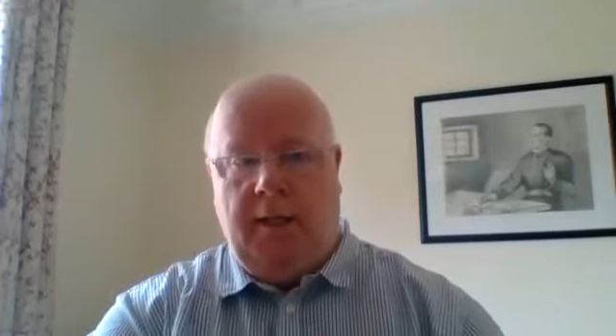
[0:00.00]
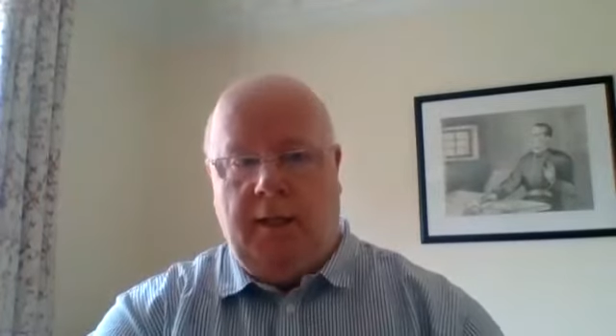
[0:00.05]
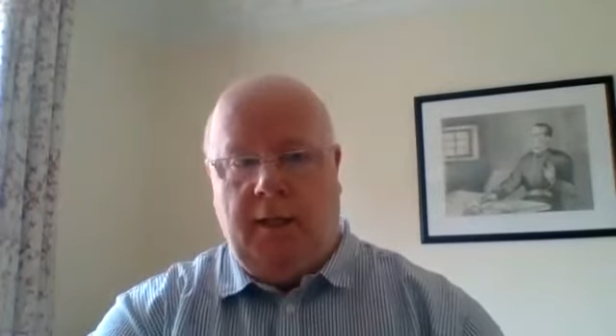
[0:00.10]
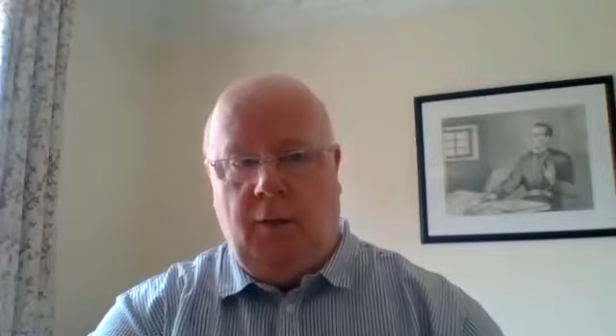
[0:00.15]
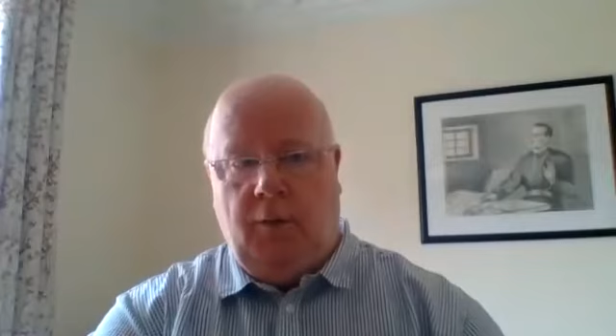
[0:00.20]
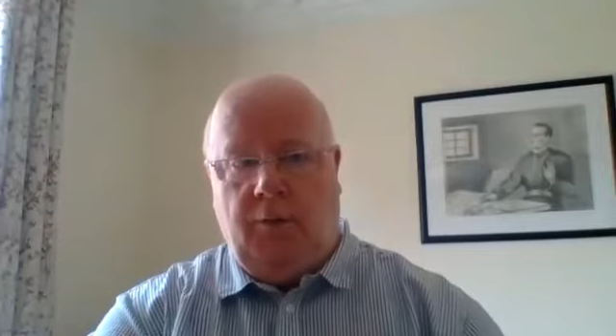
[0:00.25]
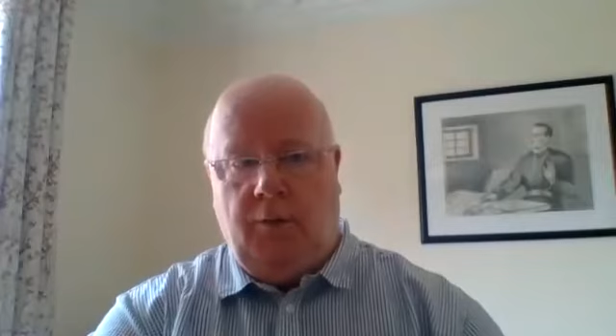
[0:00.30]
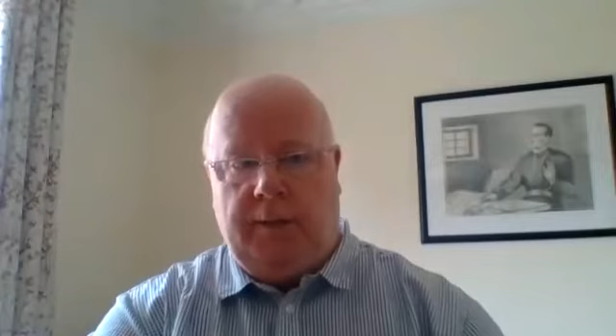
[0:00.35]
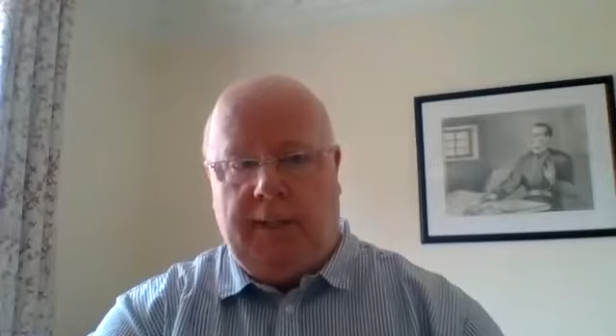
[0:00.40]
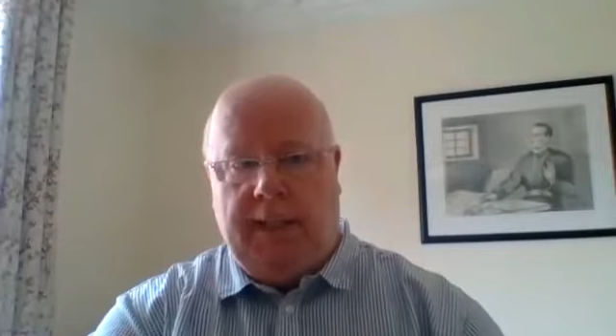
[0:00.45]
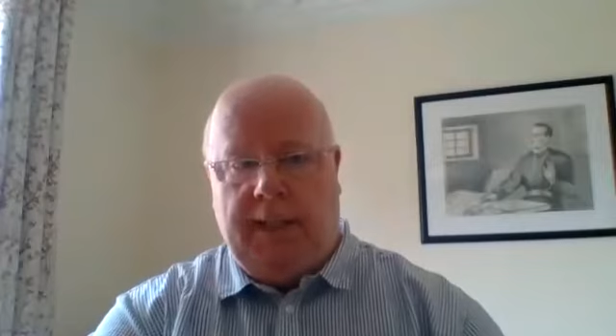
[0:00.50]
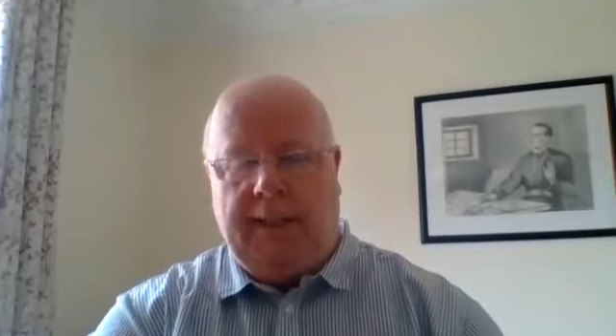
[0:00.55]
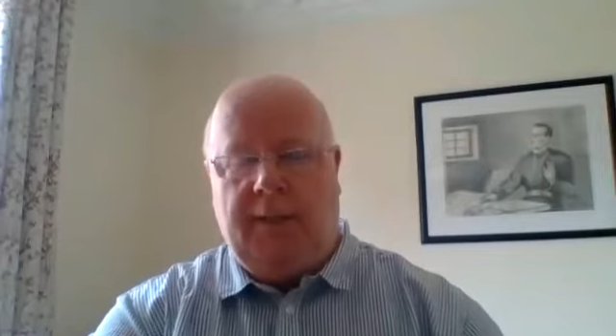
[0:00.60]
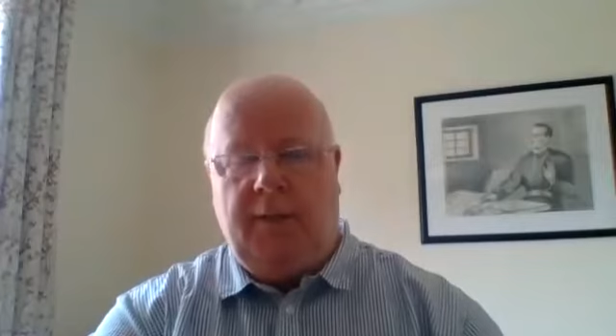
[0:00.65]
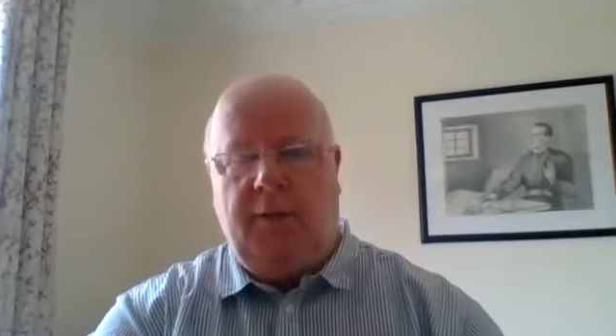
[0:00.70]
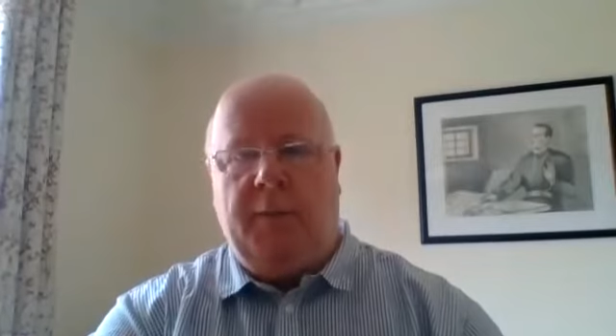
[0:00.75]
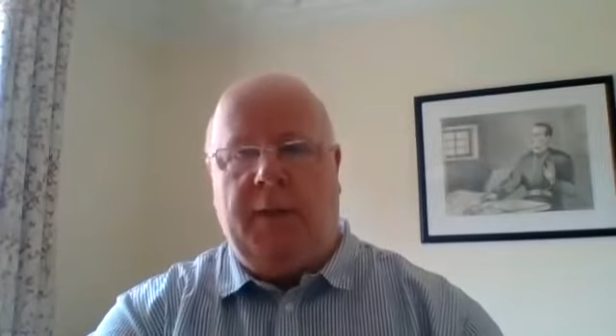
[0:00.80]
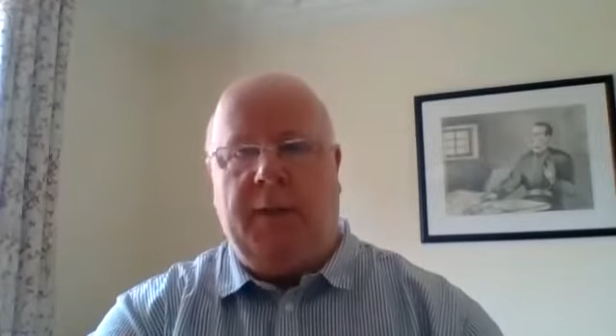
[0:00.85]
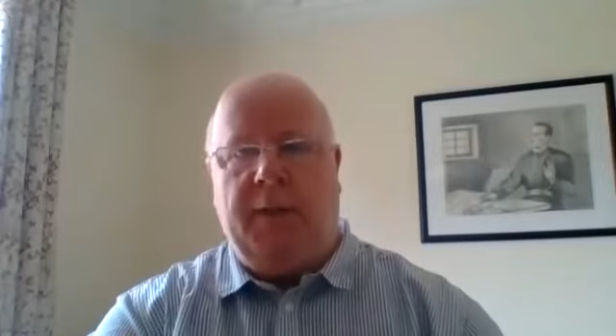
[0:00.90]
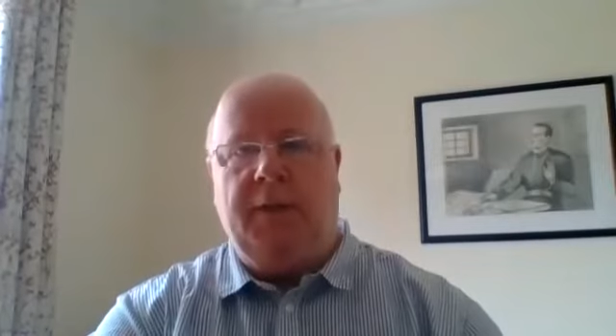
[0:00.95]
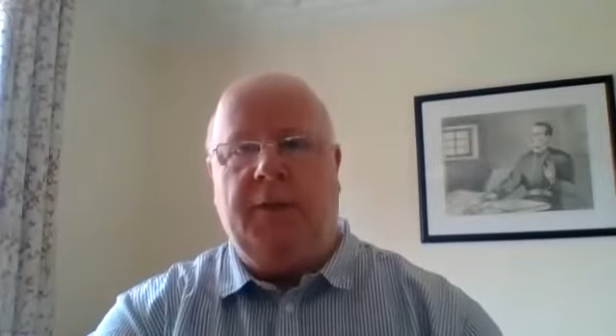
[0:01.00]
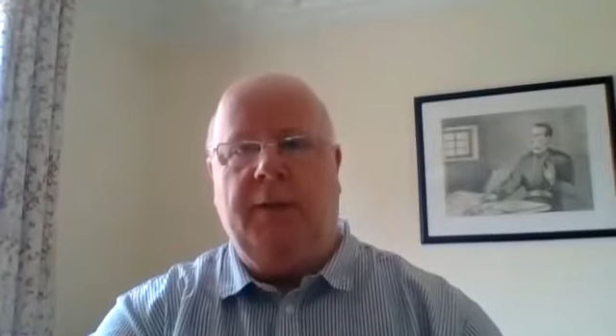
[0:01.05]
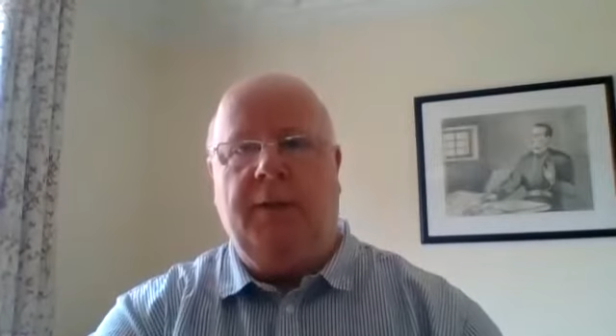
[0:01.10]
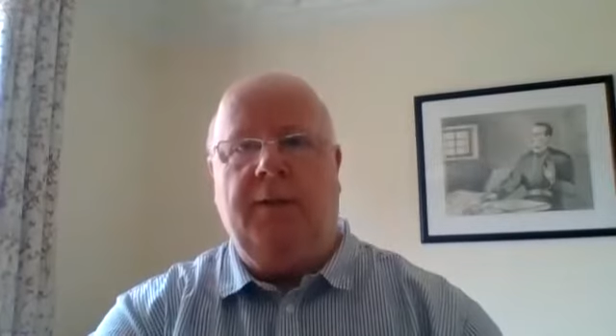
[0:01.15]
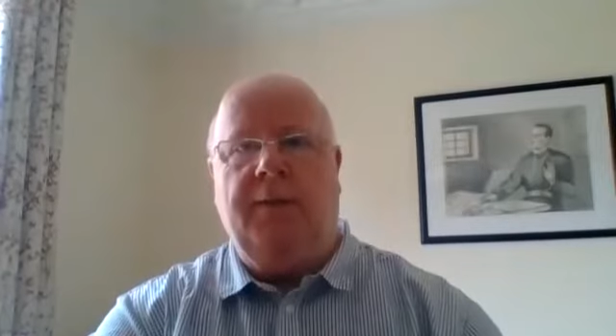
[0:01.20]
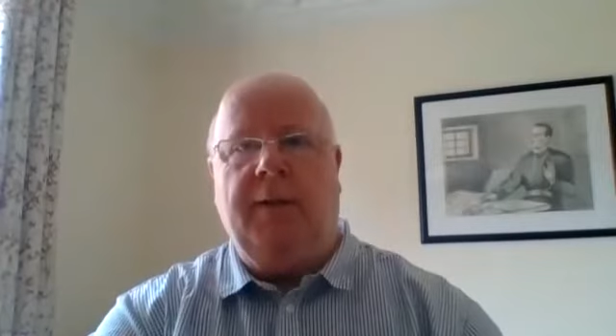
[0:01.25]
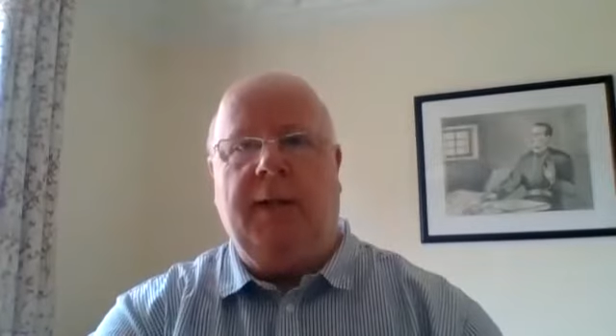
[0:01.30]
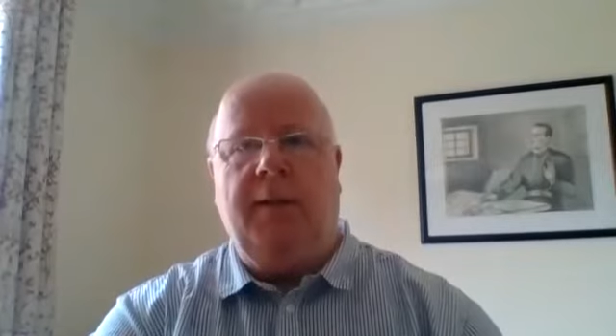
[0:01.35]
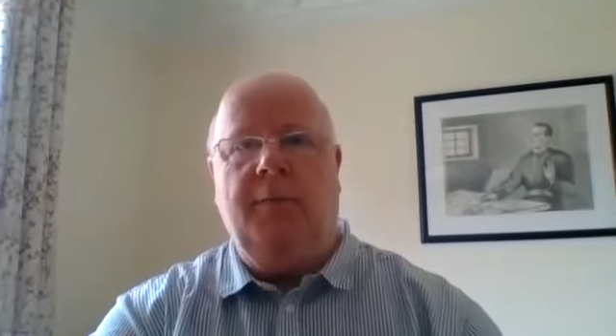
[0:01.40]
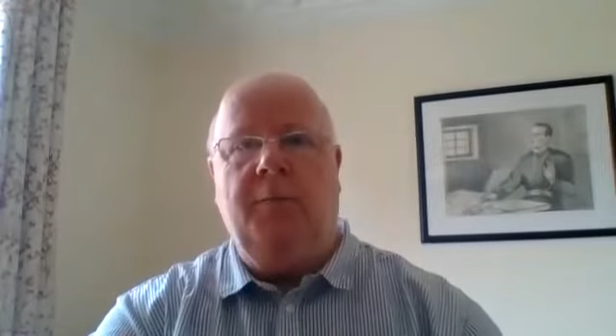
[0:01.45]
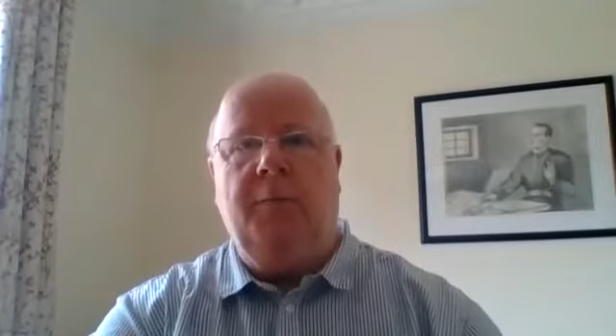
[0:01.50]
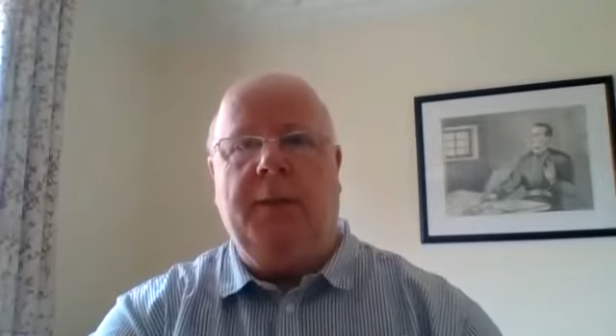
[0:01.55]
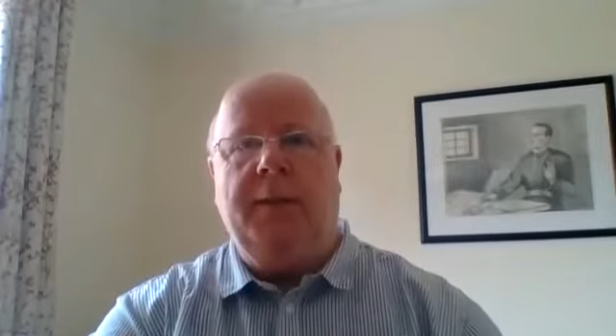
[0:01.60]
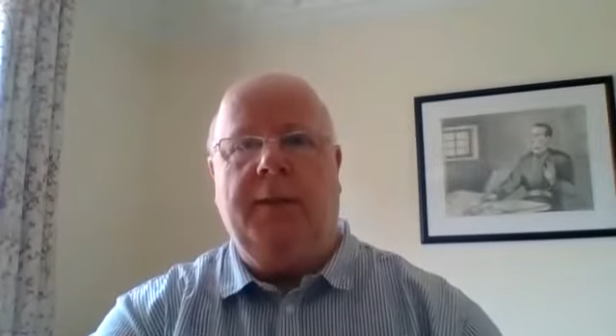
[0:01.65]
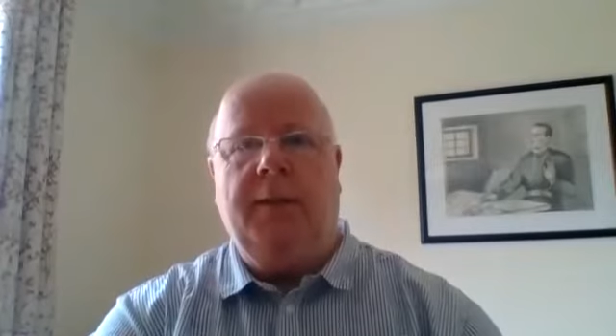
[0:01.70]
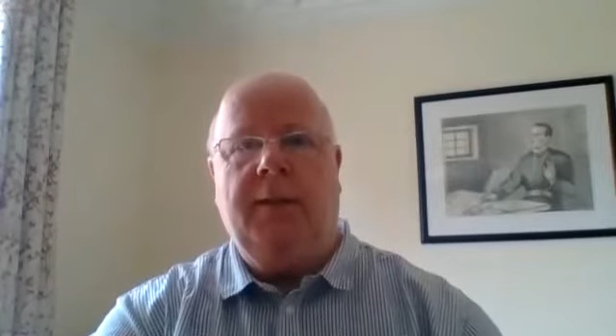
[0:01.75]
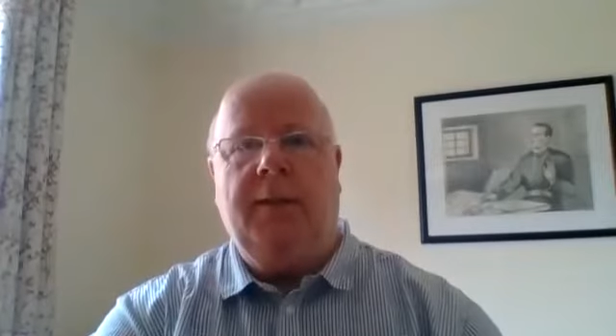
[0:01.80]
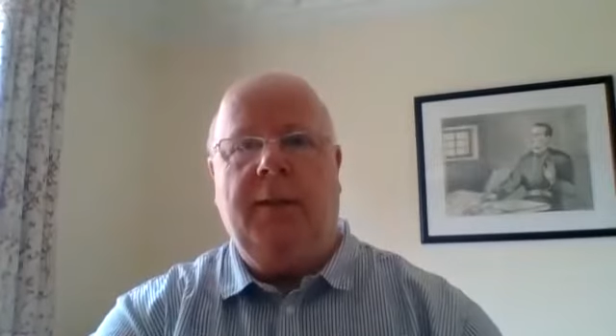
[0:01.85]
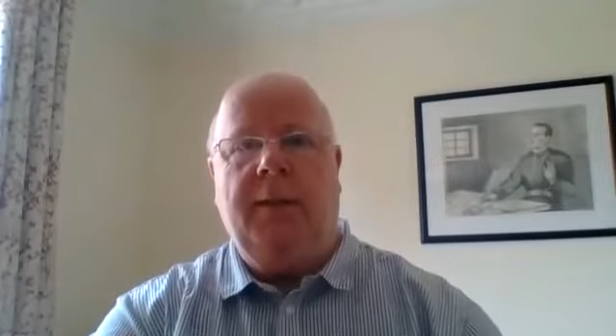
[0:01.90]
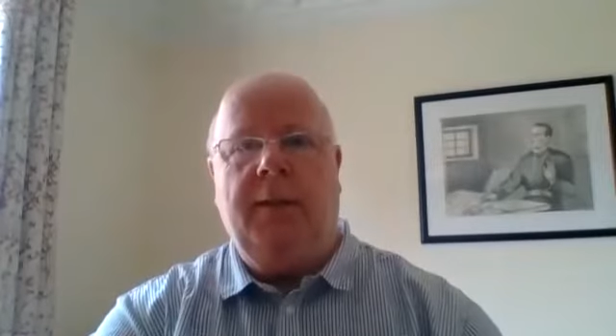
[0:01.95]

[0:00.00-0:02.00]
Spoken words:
you know, take their personal development